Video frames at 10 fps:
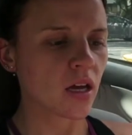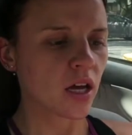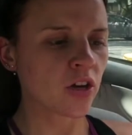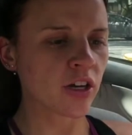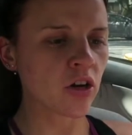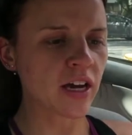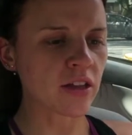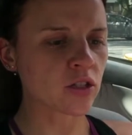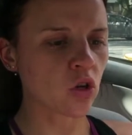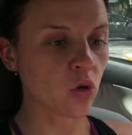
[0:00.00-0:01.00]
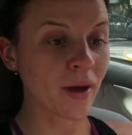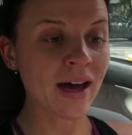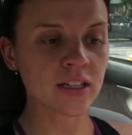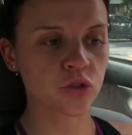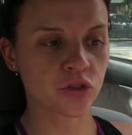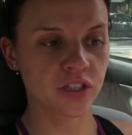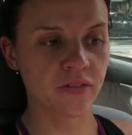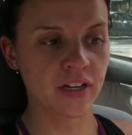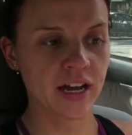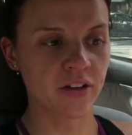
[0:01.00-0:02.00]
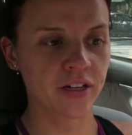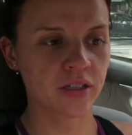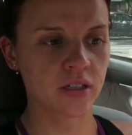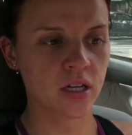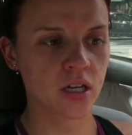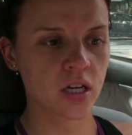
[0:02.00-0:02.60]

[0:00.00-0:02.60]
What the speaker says: And you're like, okay, this whole bag is 270 calories.